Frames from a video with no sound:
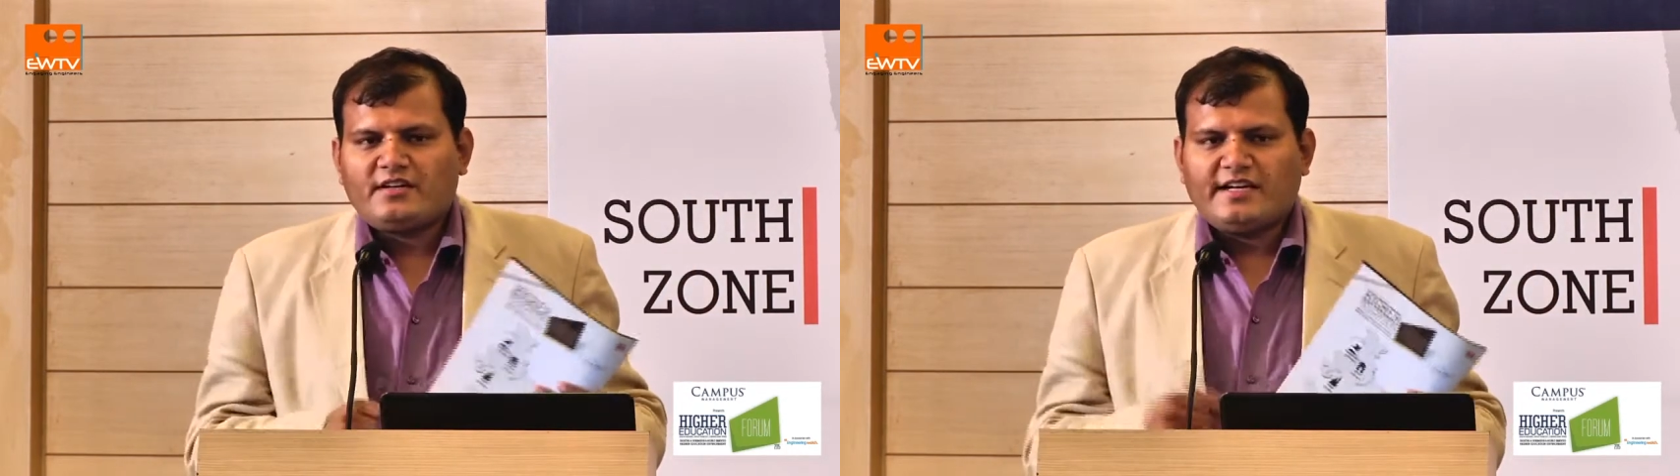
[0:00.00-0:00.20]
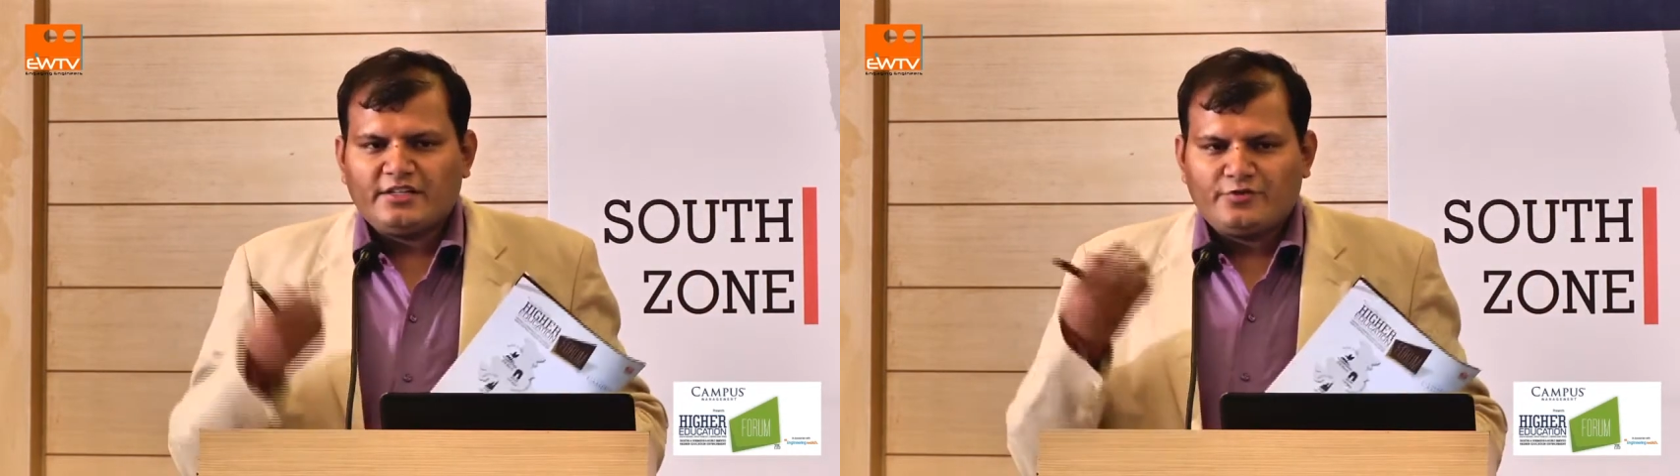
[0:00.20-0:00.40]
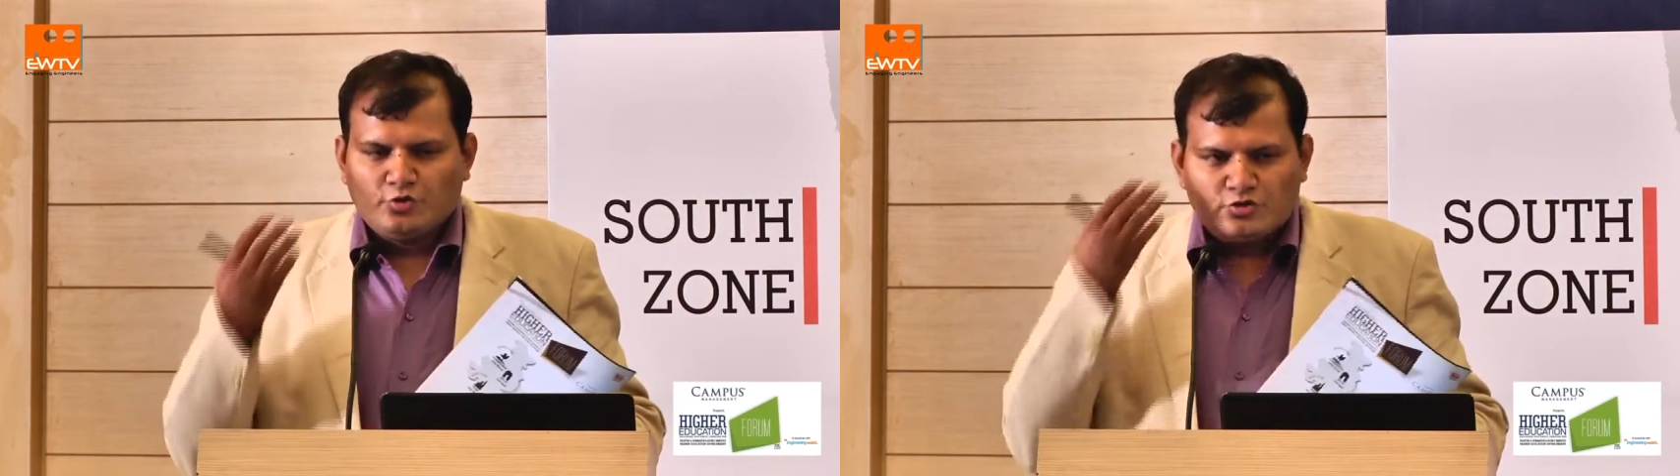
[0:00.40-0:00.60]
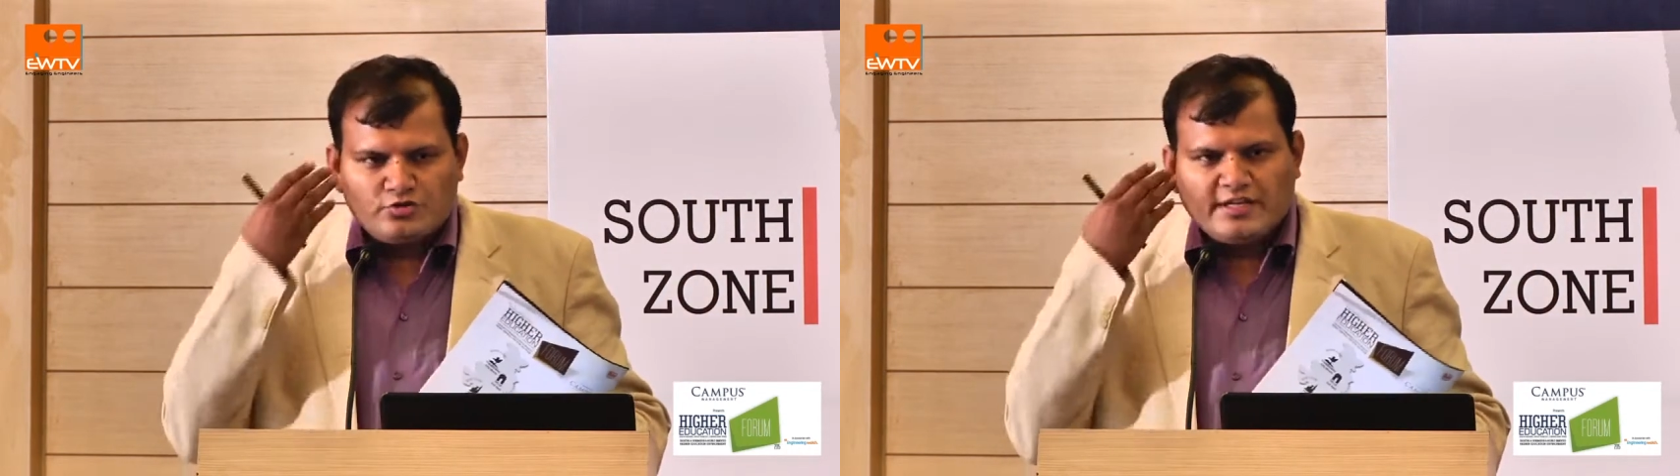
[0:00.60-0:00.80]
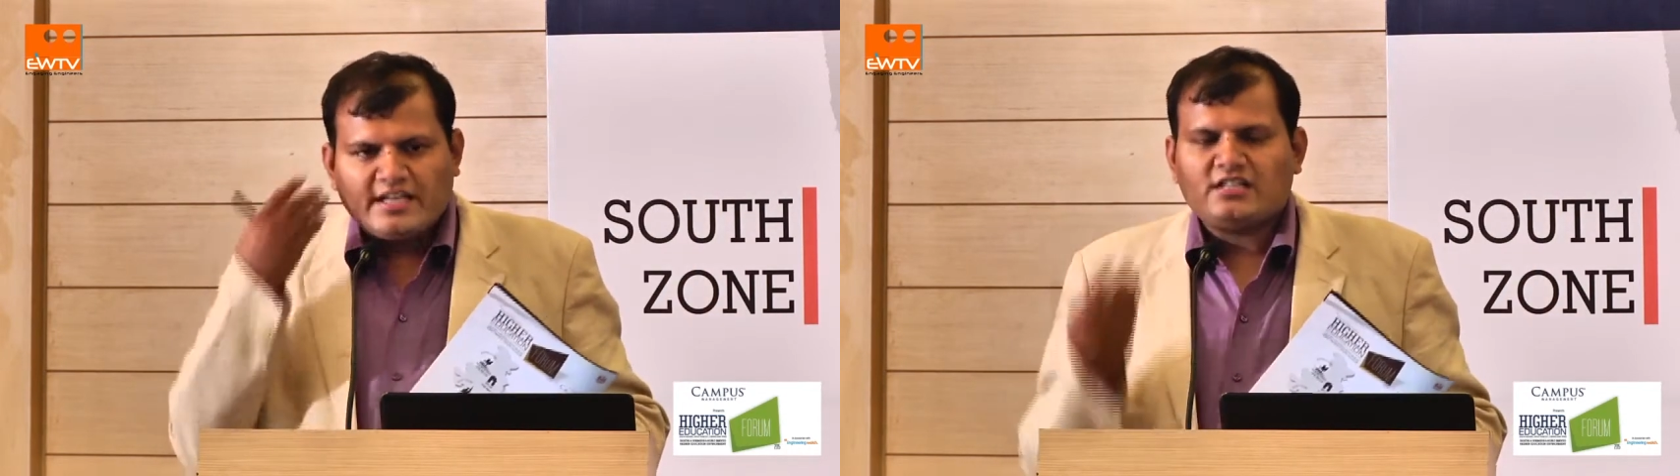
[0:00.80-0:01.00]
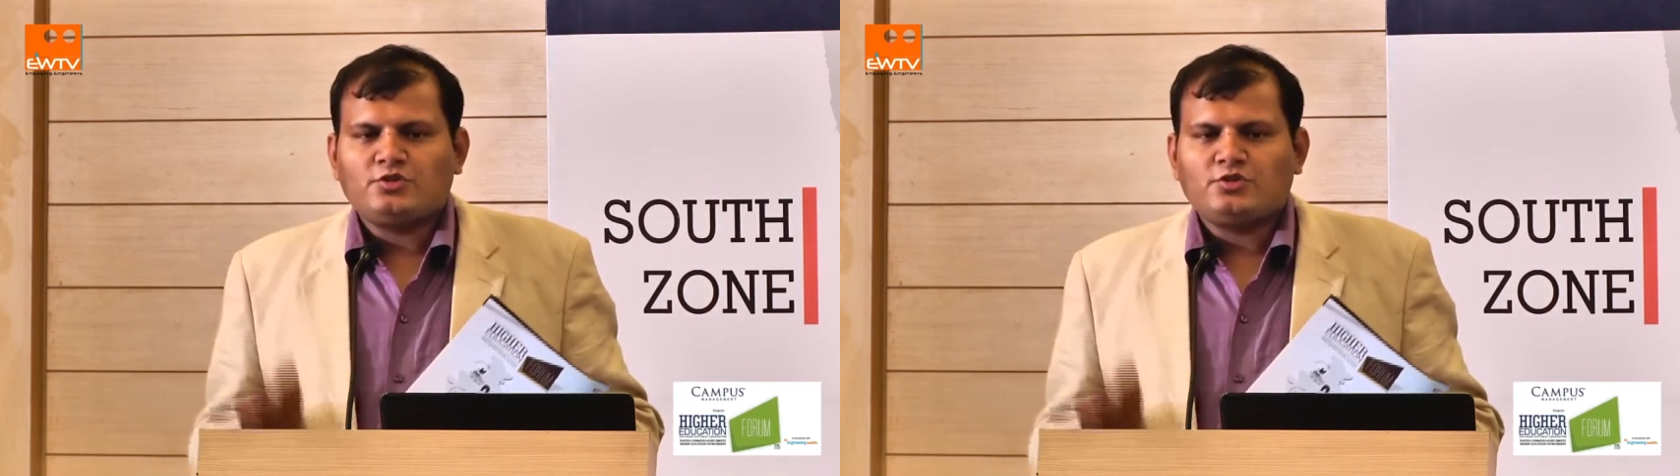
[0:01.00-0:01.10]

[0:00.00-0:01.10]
interviews were taken